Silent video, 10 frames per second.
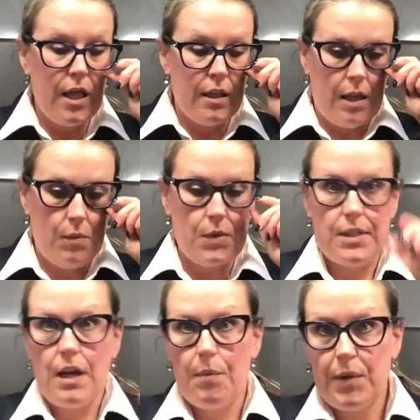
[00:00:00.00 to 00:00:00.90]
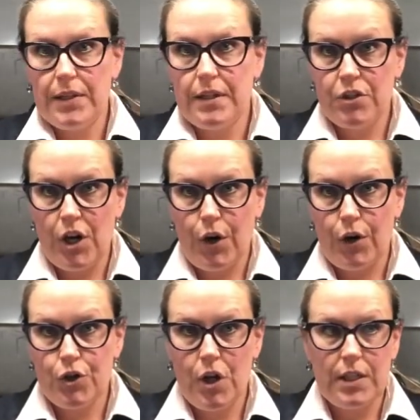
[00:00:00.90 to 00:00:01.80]
They will stop us and check
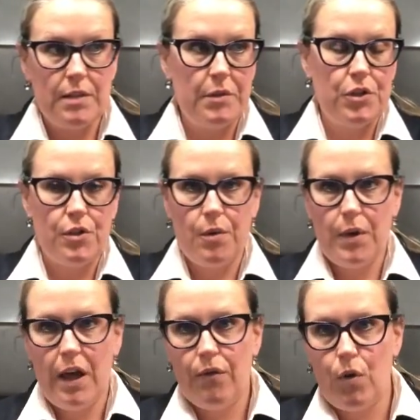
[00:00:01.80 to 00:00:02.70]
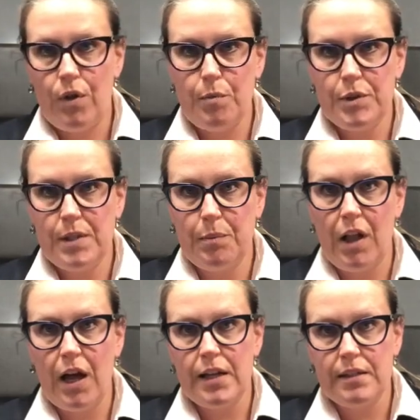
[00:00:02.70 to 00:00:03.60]
our truck to make sure that we have all the
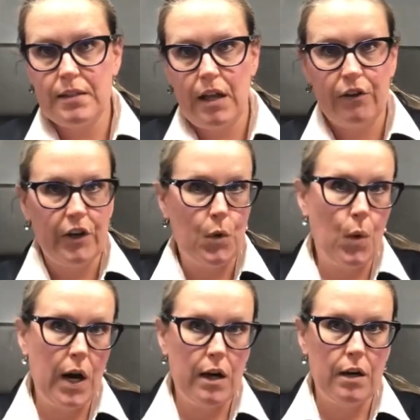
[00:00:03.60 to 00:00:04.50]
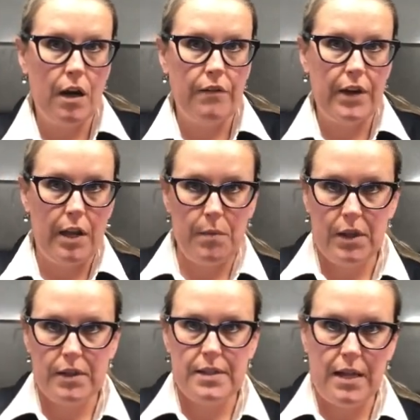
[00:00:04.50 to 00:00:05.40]
supplies that are required of an
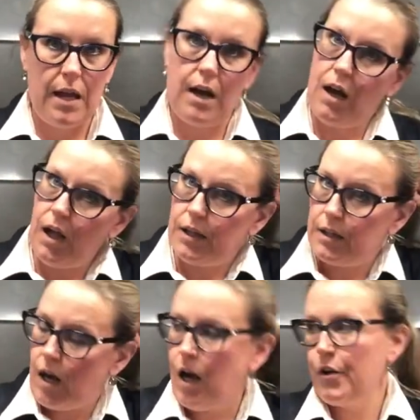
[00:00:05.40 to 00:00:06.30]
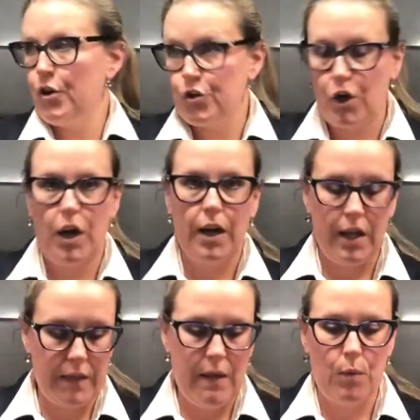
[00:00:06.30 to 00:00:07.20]
ambulance on our truck,
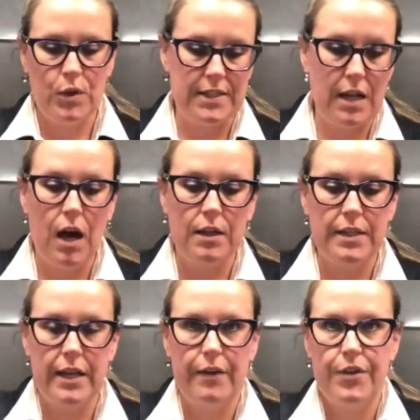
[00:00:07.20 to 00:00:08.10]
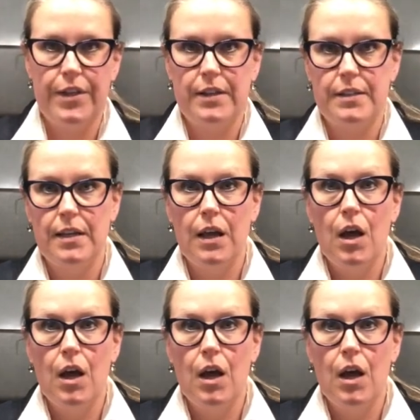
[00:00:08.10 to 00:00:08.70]
and that we're stocked and everything's,